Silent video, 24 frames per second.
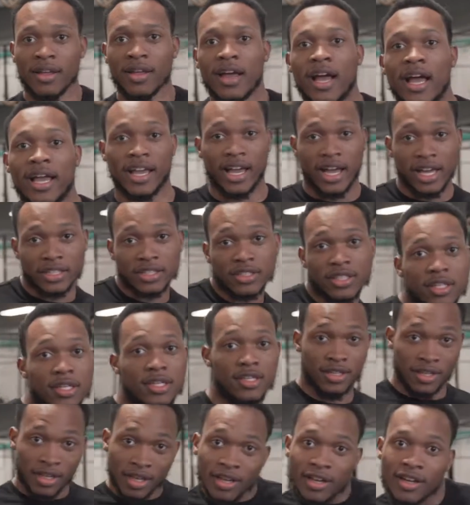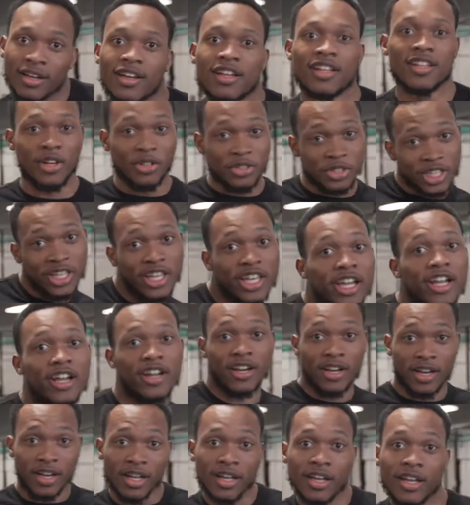Hi guys, Coach E
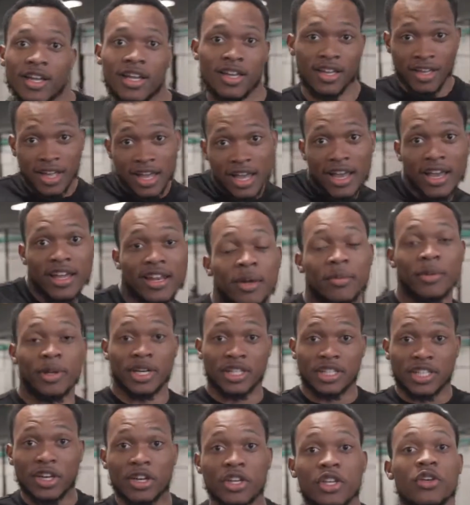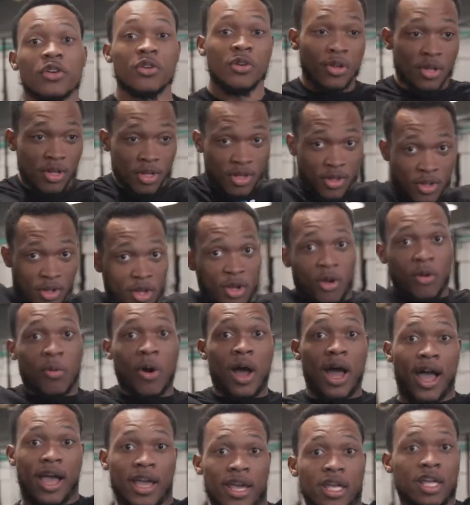here, and I'm here to tell you
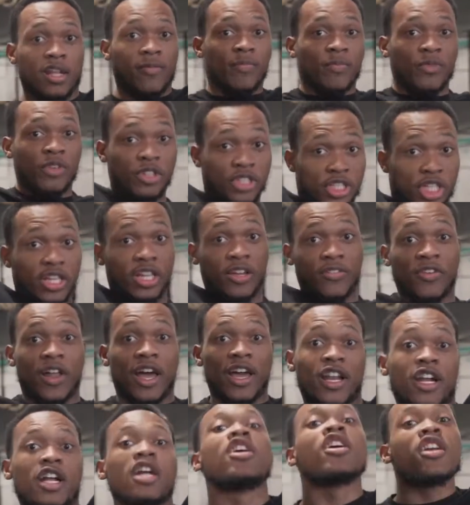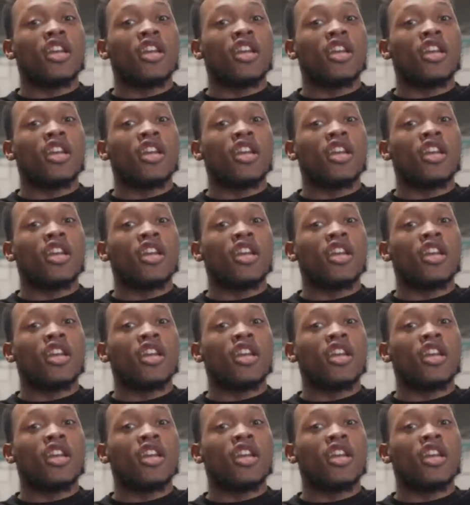why you should lift lighter.